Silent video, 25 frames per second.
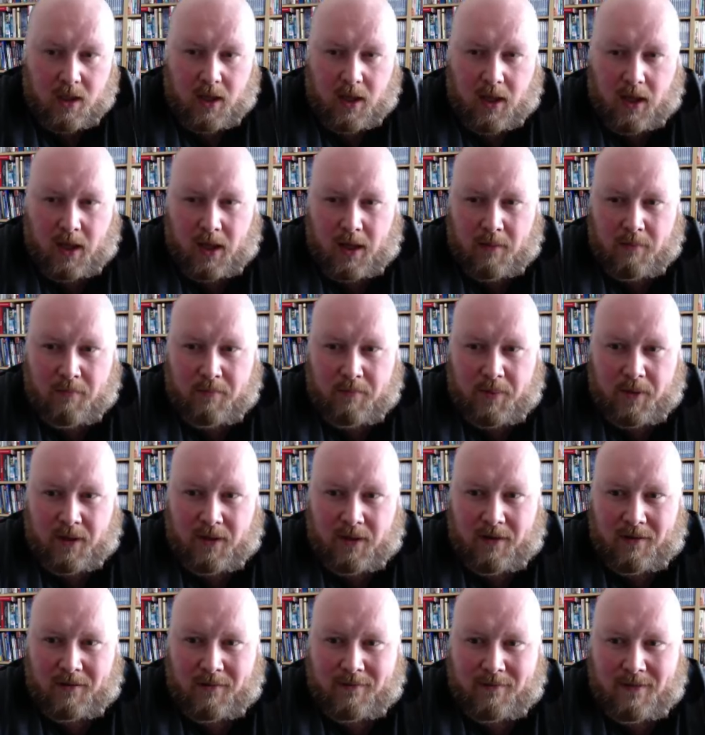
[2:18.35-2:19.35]
but
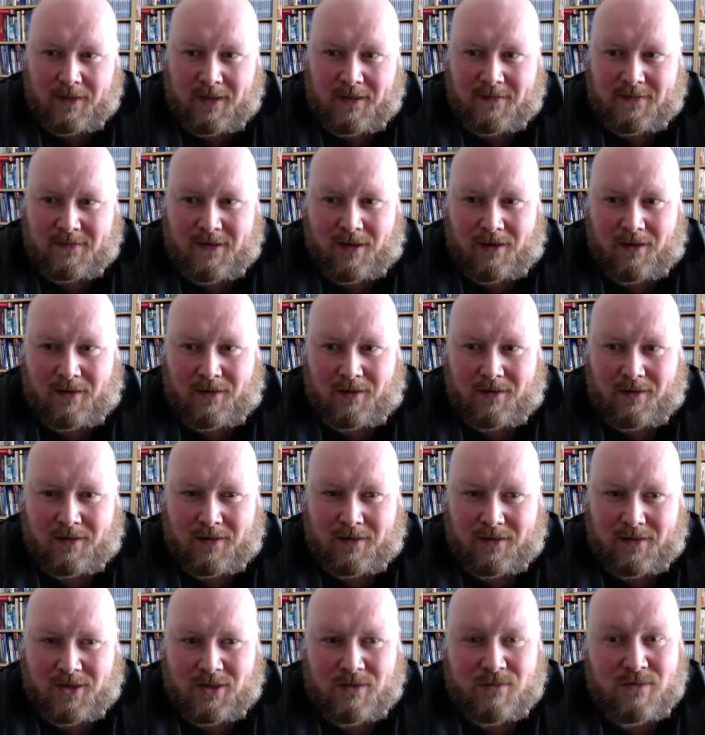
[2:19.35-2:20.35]
these are
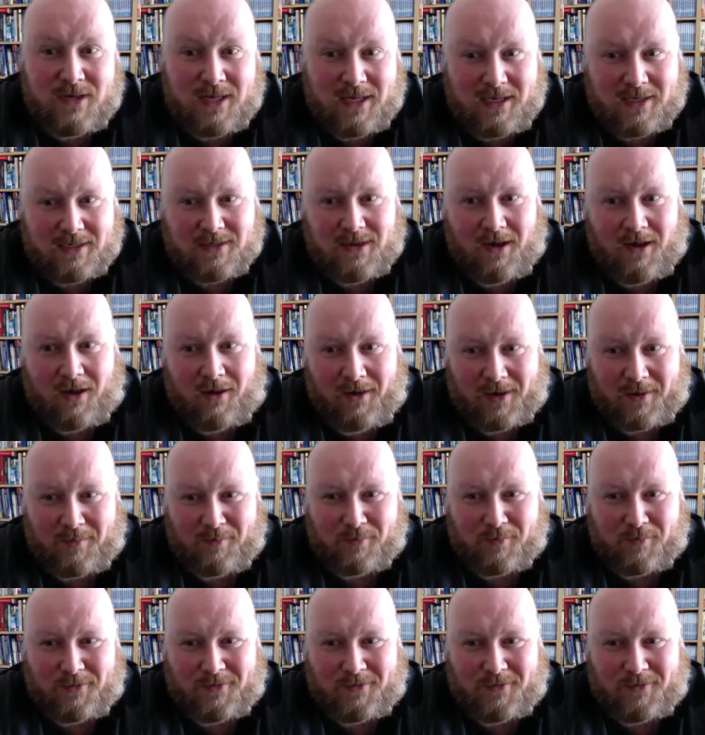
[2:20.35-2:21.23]
unique times.